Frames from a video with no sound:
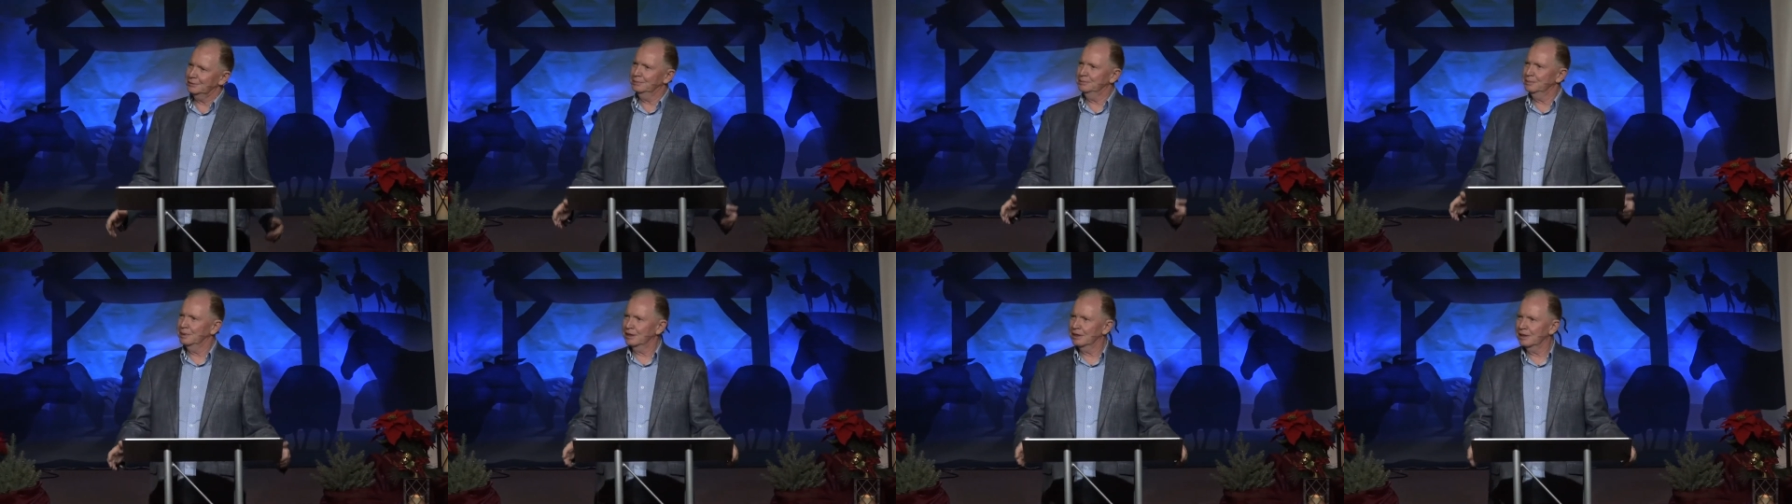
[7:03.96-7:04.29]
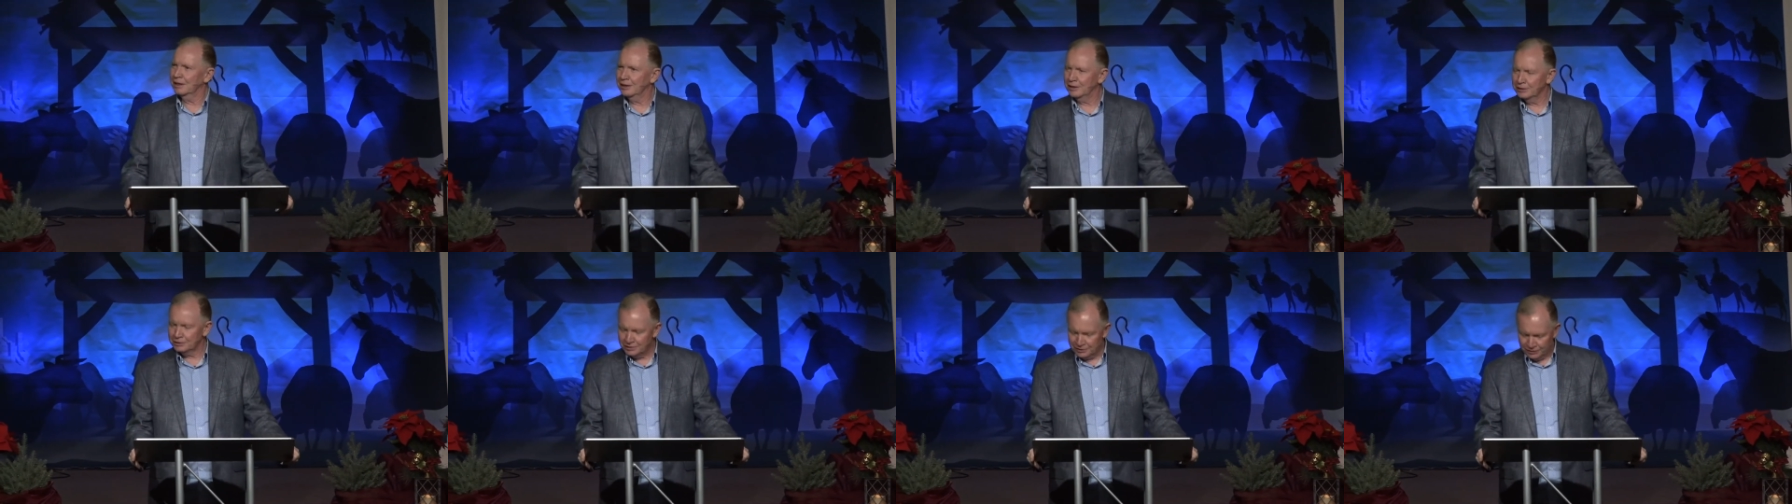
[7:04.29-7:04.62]

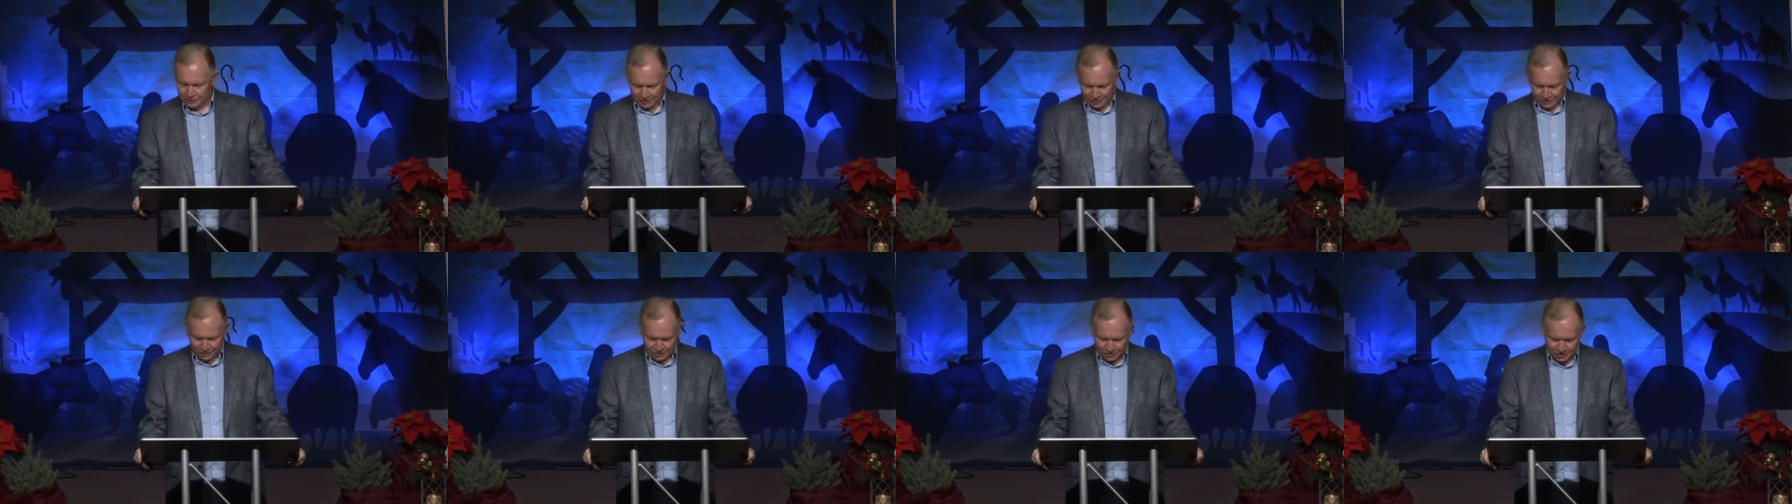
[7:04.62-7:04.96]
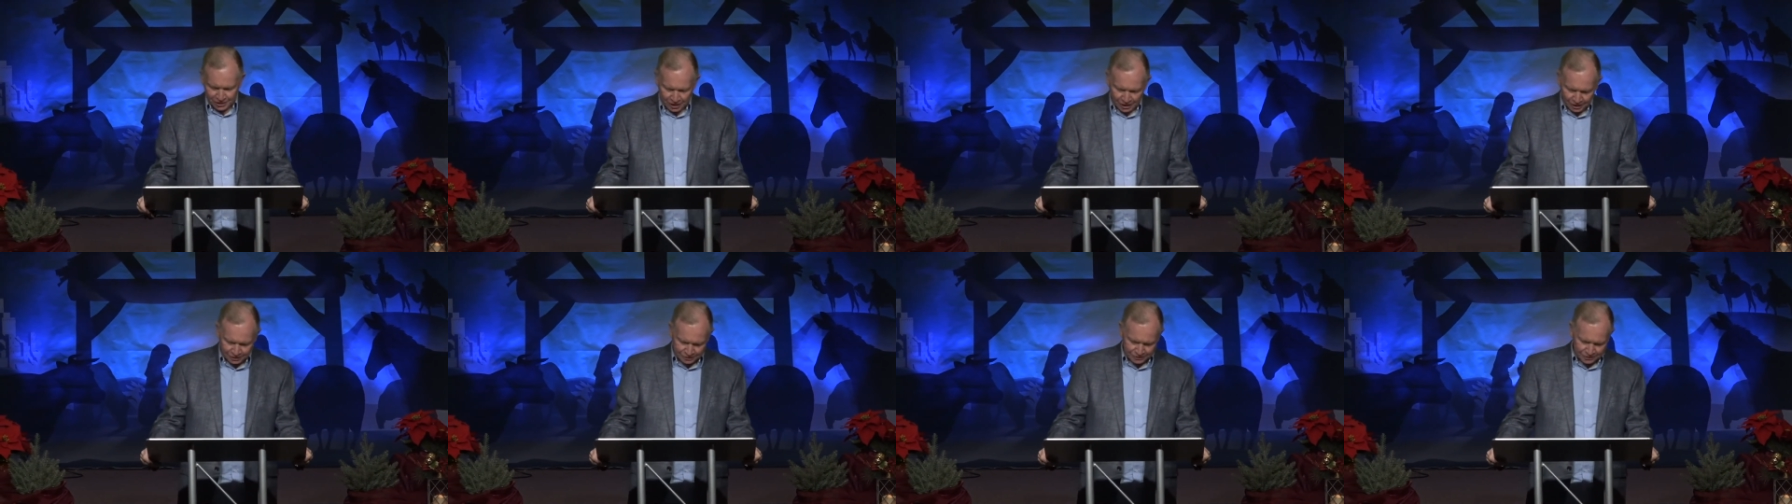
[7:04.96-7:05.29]
because of this
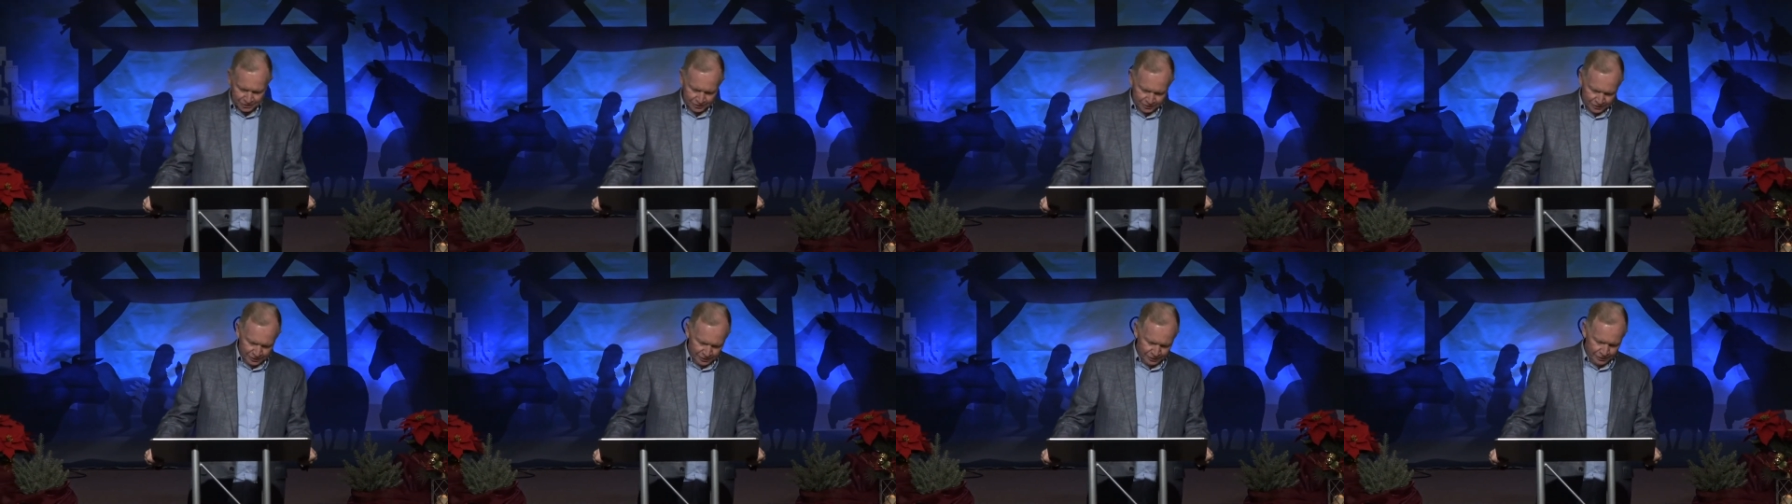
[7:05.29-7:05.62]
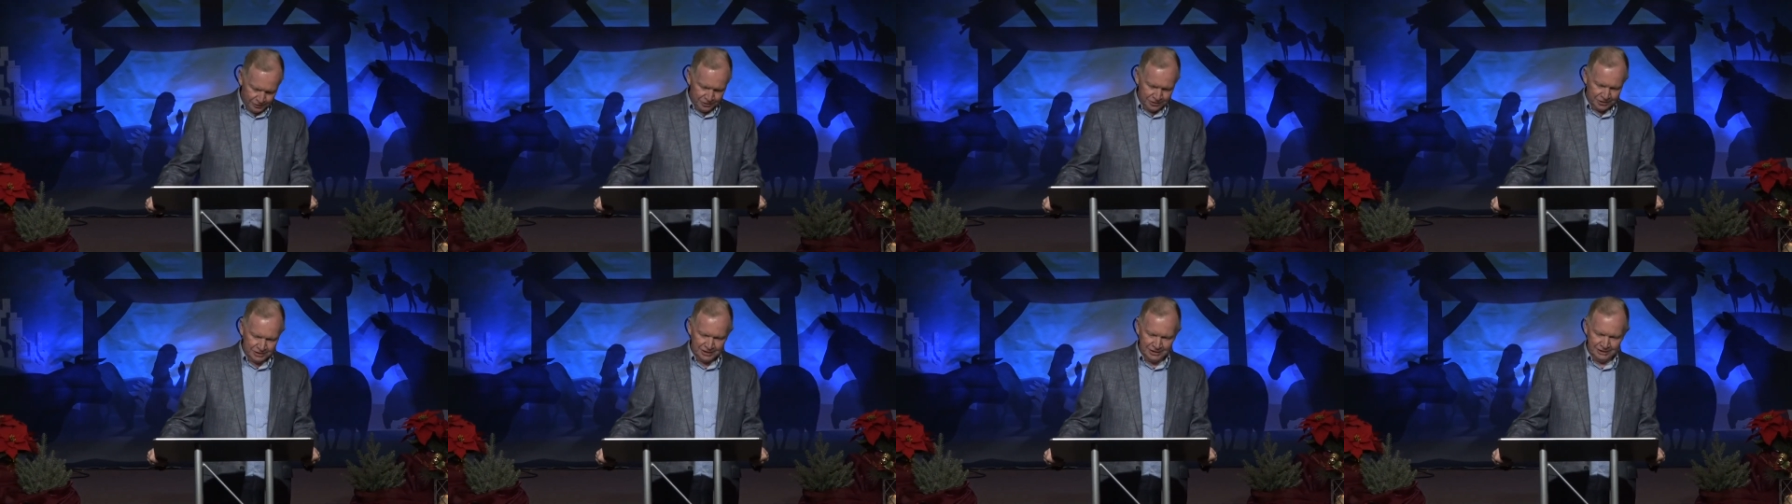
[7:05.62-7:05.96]
doctrine. And the
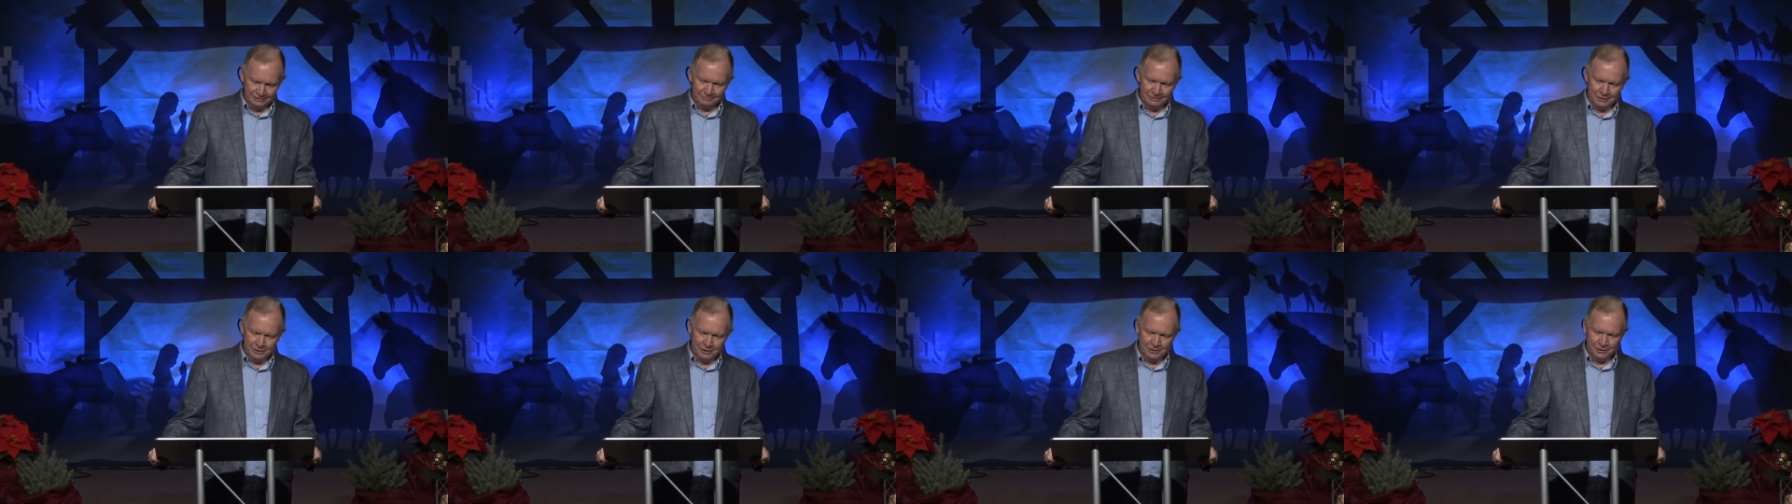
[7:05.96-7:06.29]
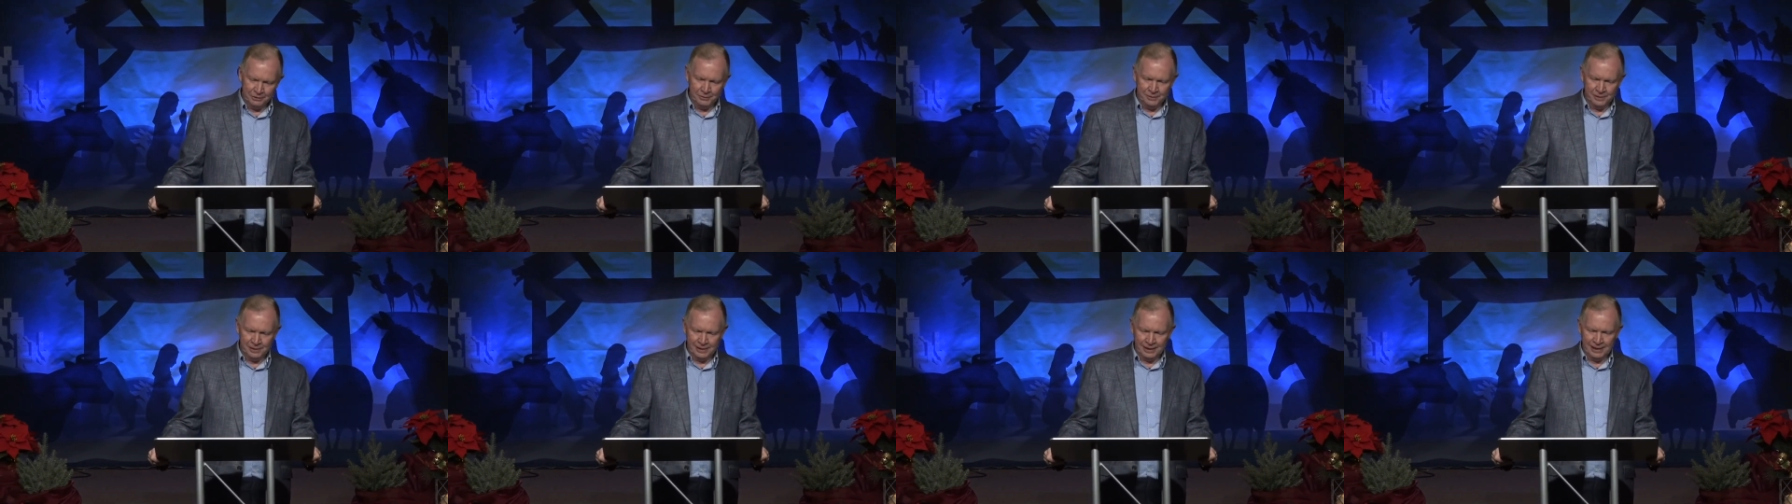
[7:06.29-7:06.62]
Lord said, You know
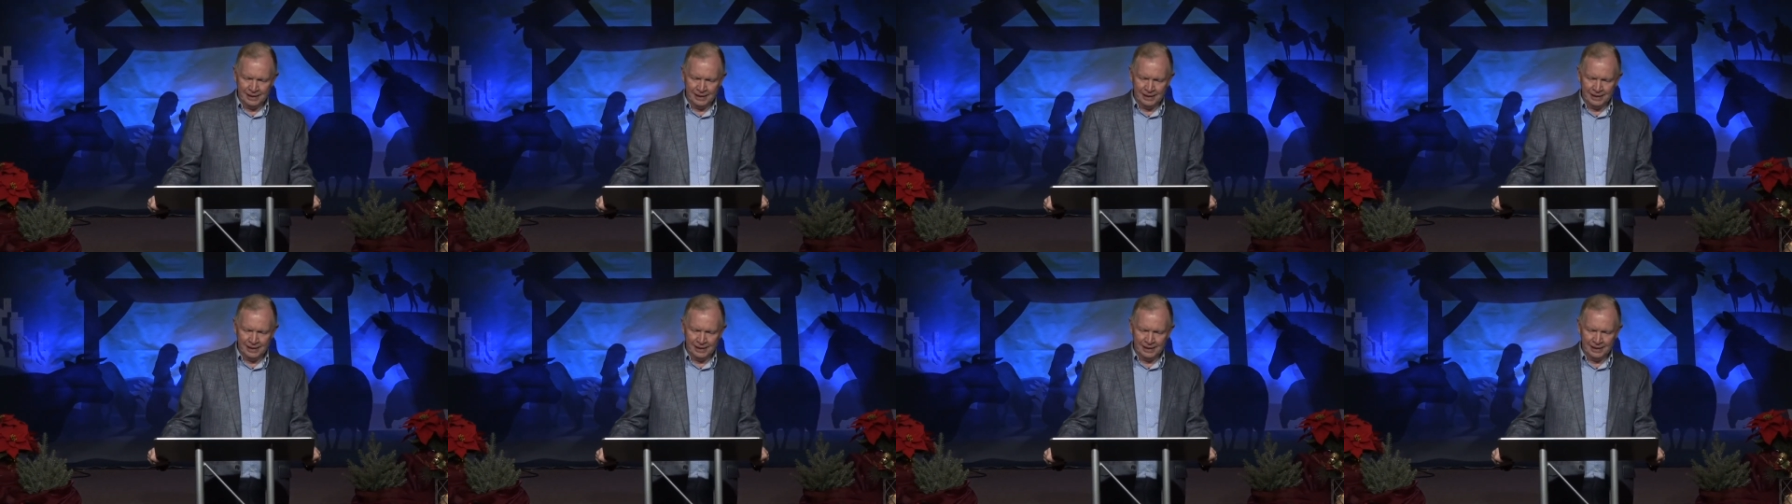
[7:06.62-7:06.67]
what?